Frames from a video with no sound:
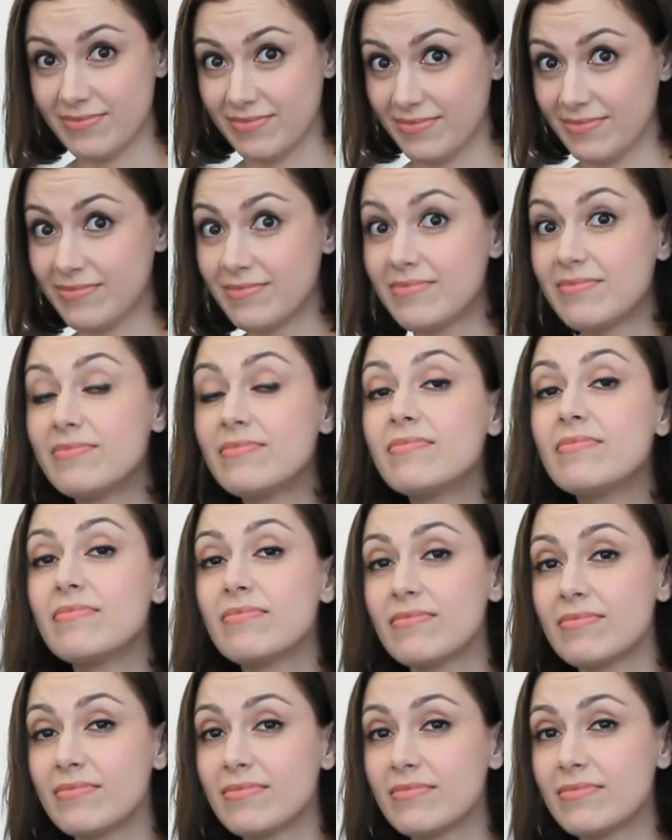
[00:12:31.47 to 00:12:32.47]

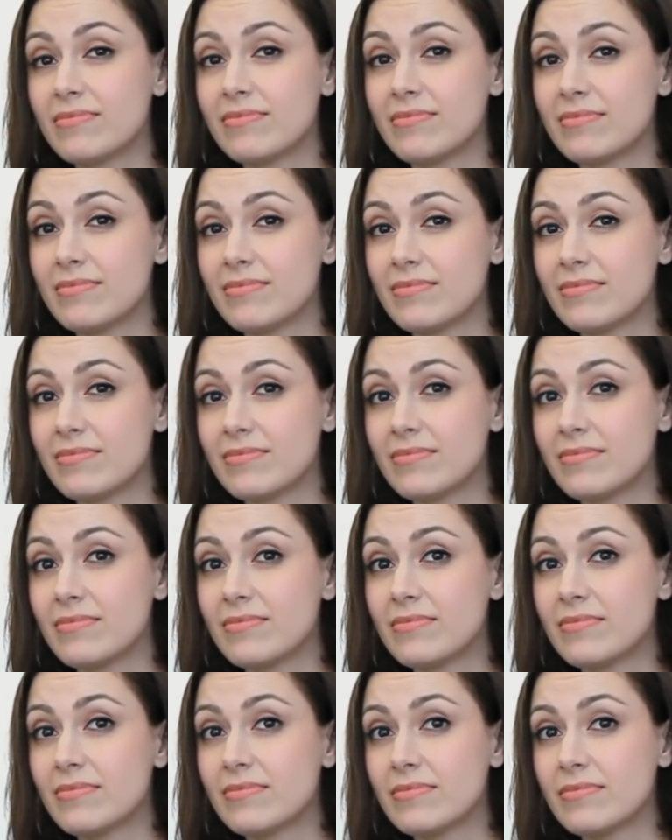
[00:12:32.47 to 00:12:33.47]

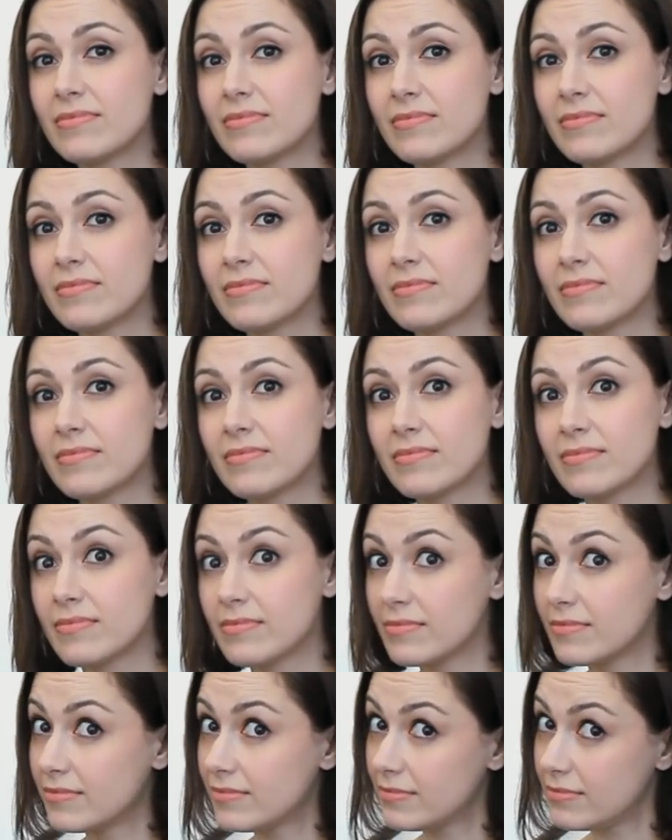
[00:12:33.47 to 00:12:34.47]

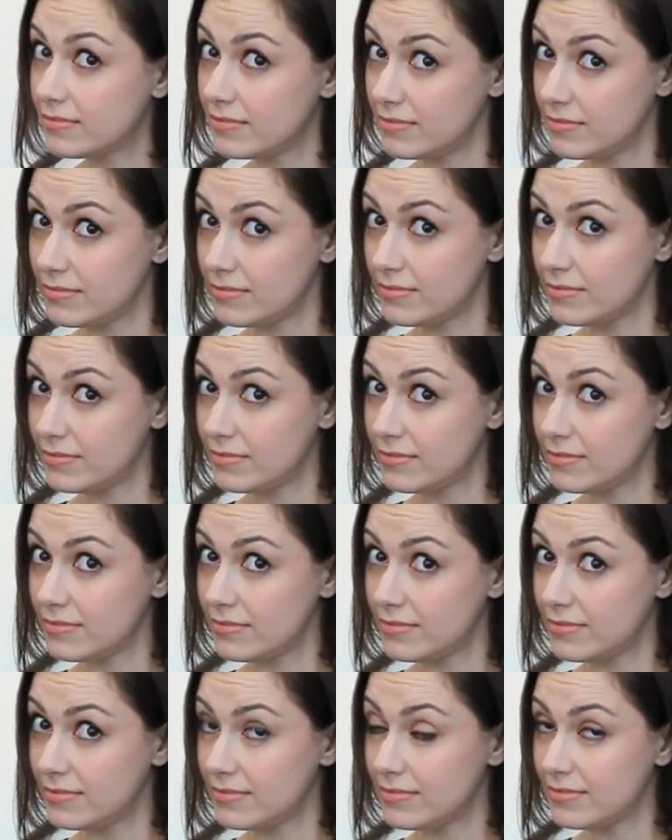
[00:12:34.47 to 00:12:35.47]

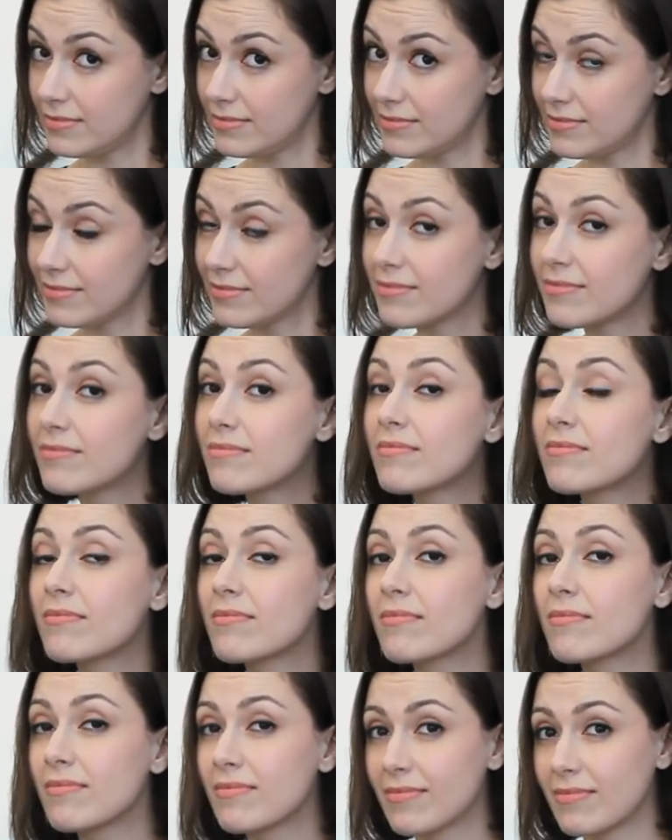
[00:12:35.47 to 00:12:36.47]

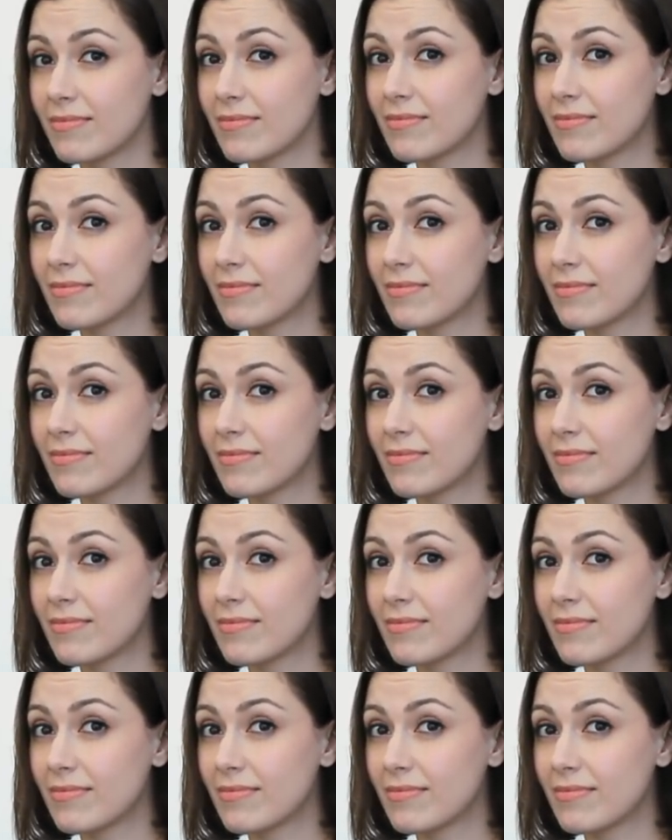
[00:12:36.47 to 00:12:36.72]
[no speech]